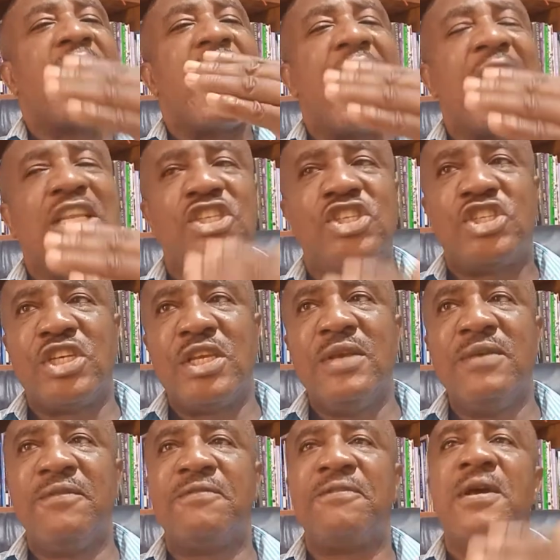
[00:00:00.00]

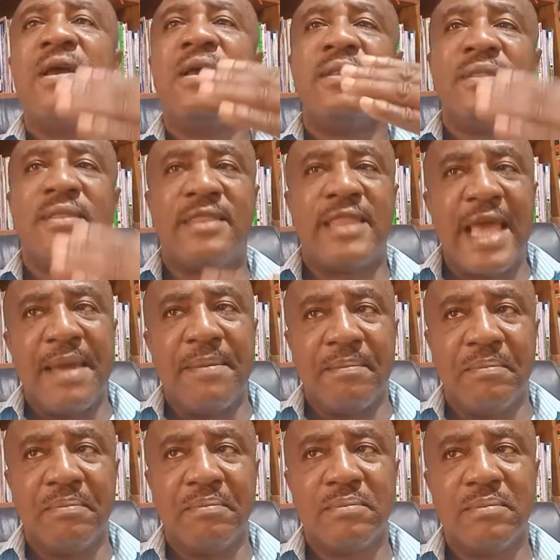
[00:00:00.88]
achieve
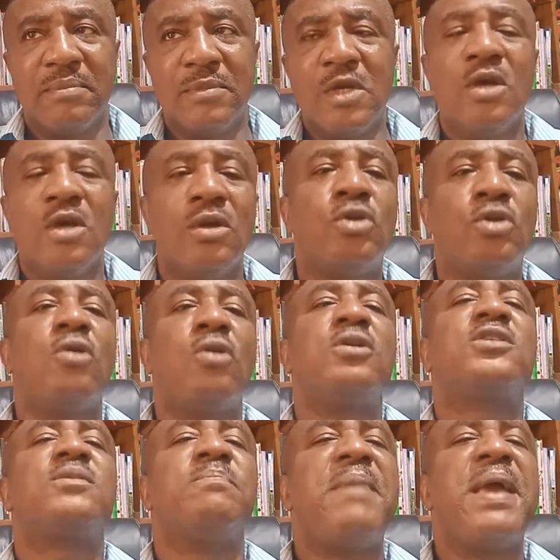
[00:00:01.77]
them.
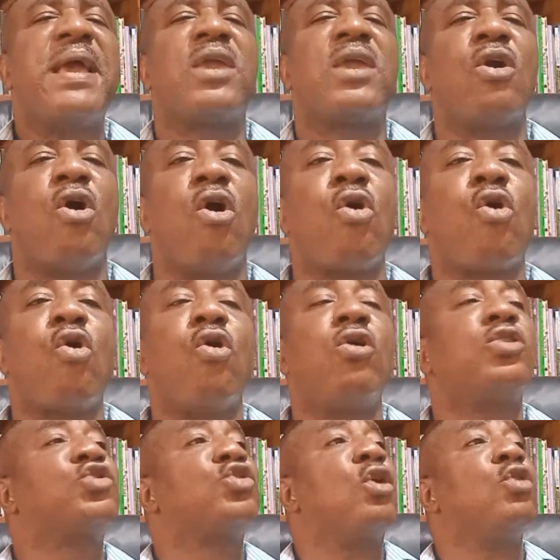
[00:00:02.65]
Don't make your
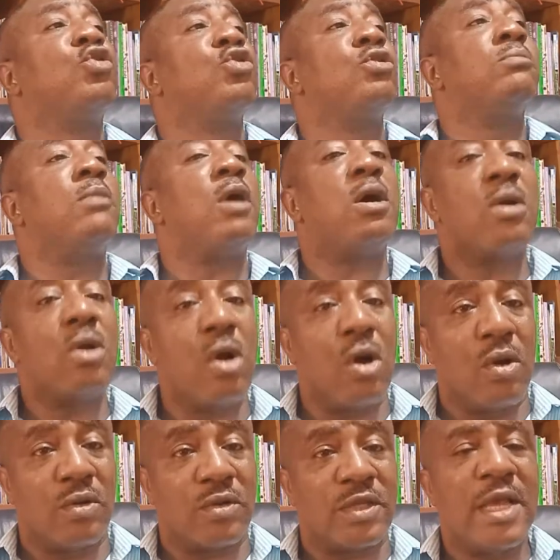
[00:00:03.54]
goal so
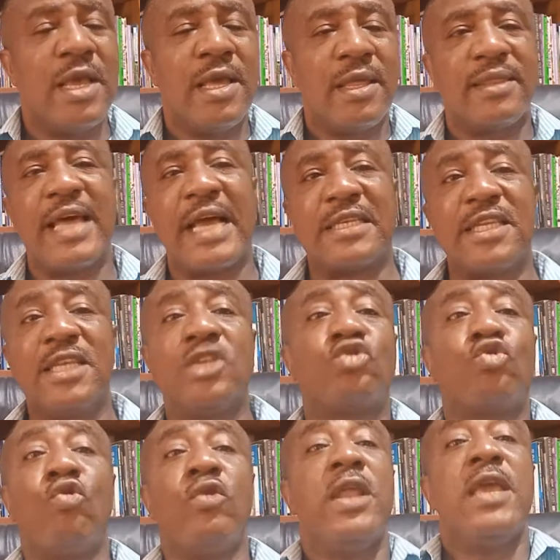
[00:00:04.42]
humongous that
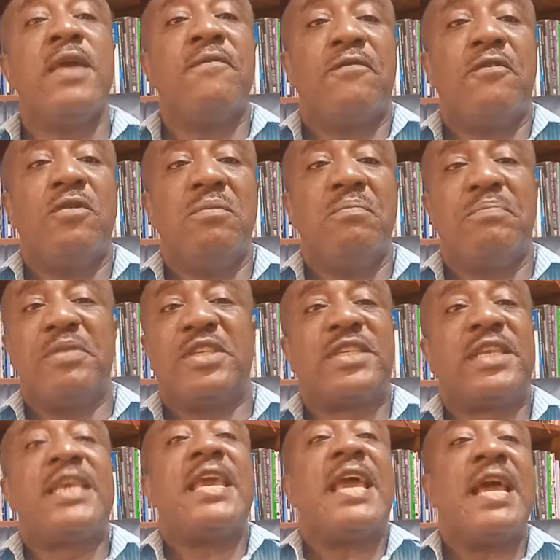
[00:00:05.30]
it could even be
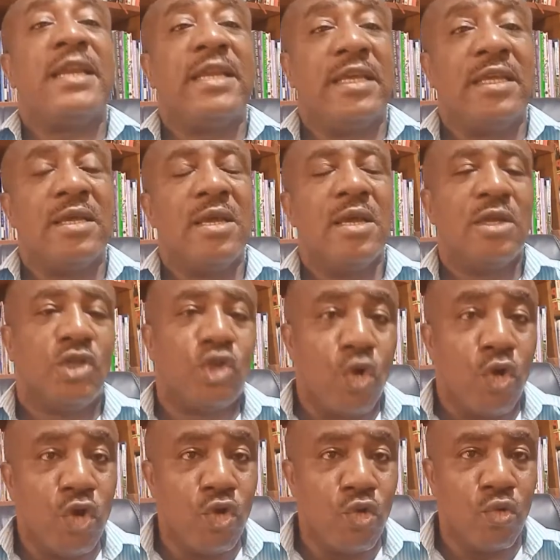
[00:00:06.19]
scary
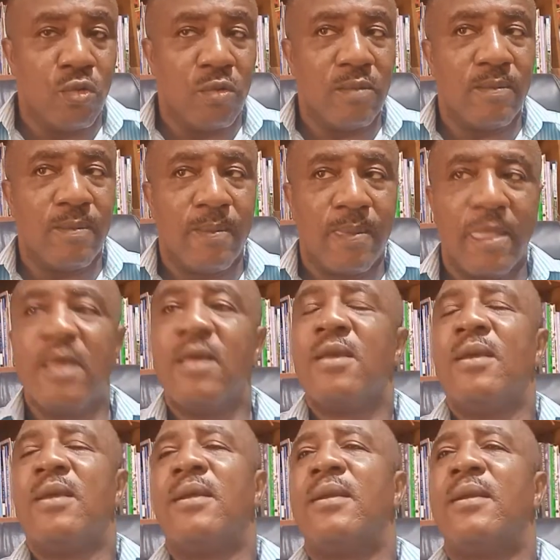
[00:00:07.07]
to you.
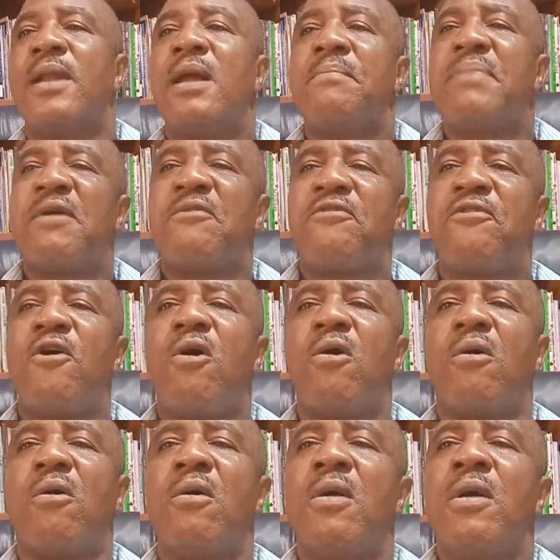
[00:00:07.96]
Number
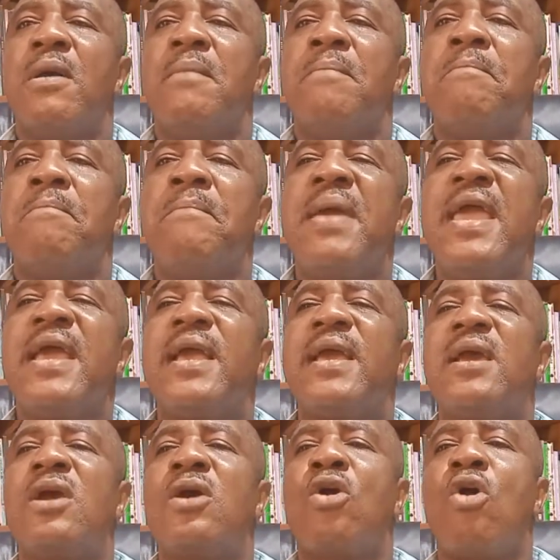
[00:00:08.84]
four,
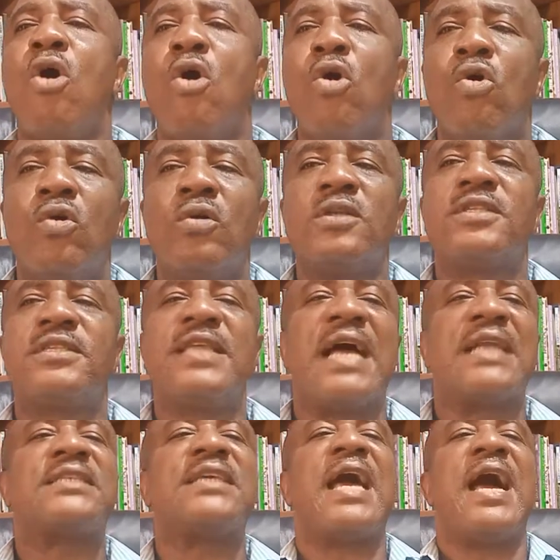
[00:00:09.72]
make goals
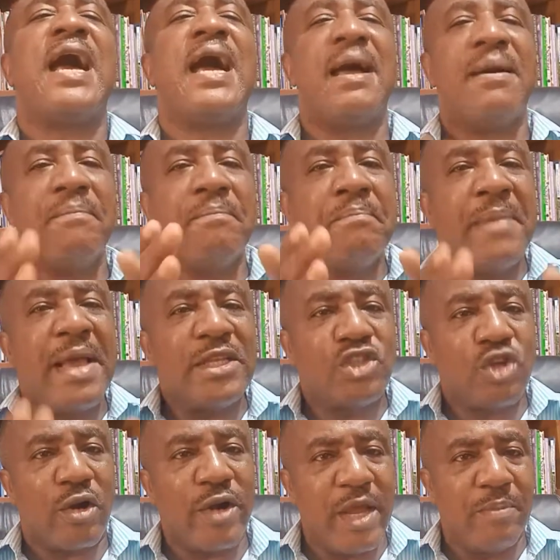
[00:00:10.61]
that are
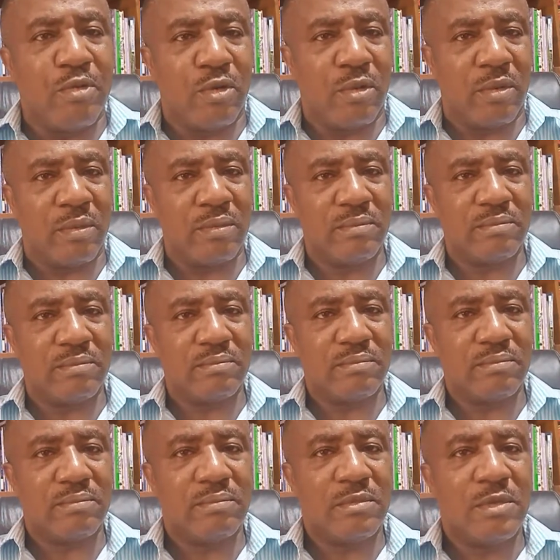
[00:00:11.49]
measurable.
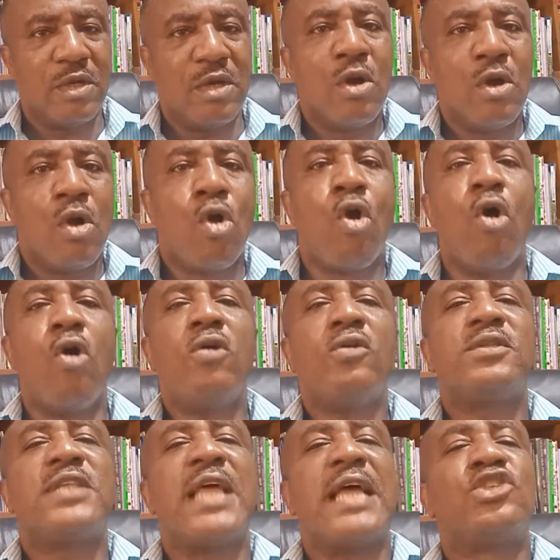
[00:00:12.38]

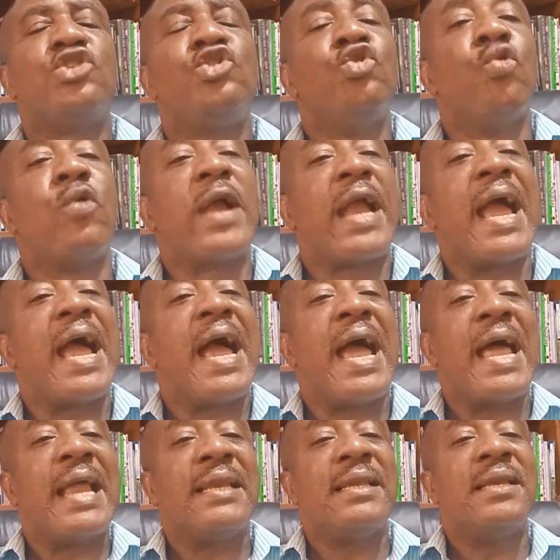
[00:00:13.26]
Goals that you
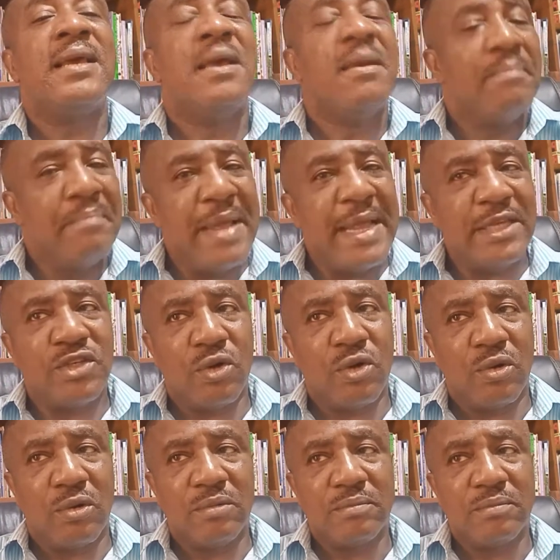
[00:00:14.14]
can
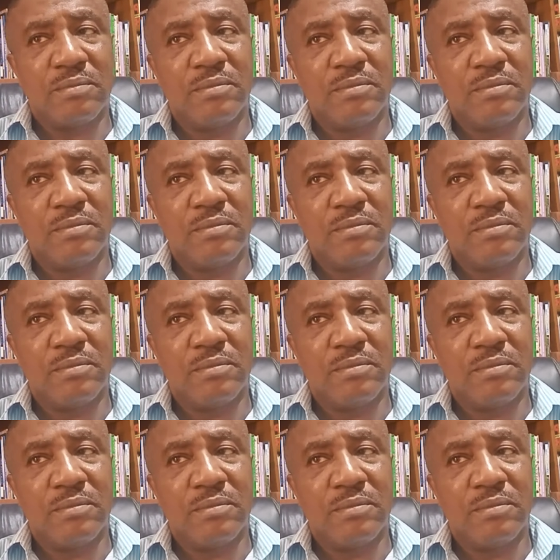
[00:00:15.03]
measure.